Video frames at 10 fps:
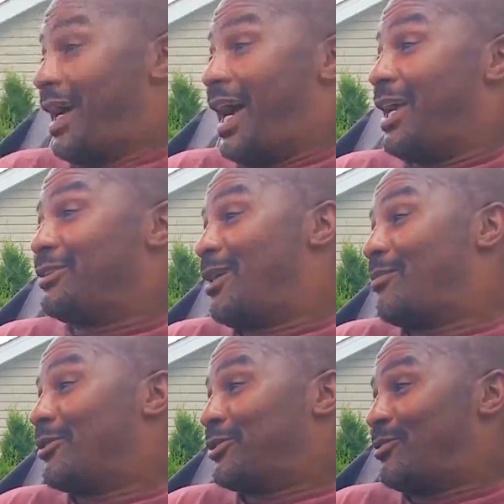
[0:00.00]
I ain't
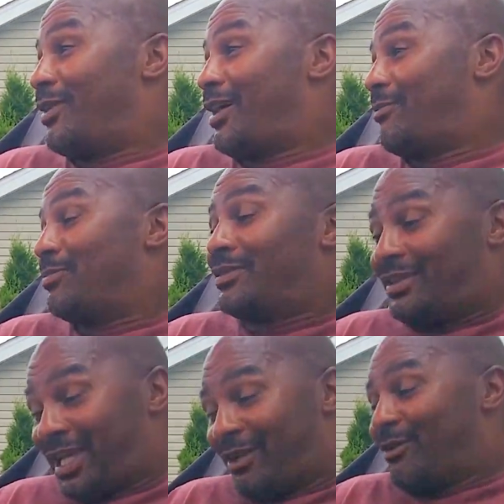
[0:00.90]
talking about your wife, but
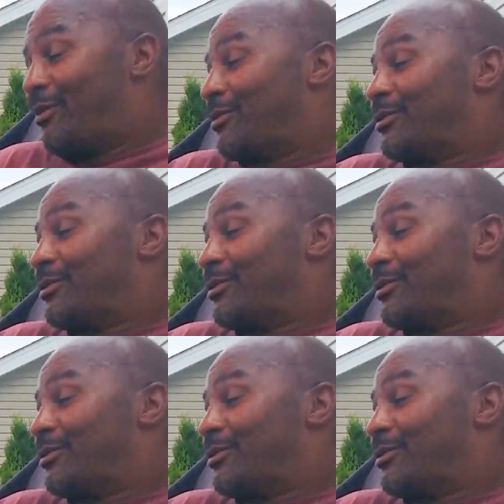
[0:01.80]
they all